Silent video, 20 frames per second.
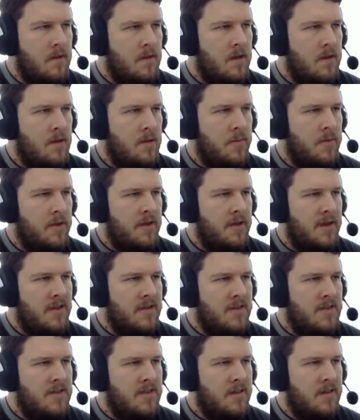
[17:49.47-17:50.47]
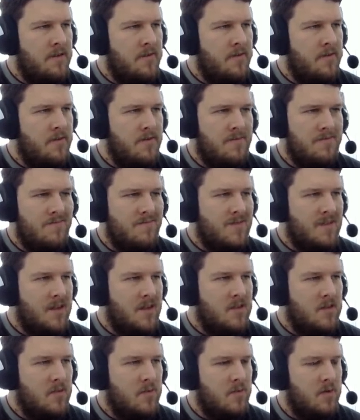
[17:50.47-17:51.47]
Can we get 6th?
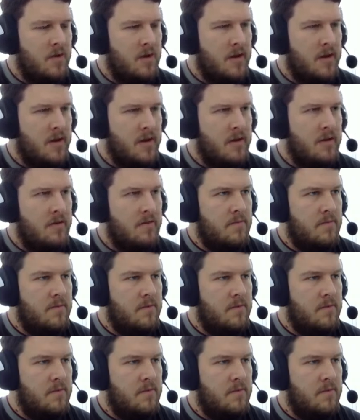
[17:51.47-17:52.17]
Doesn't look likely.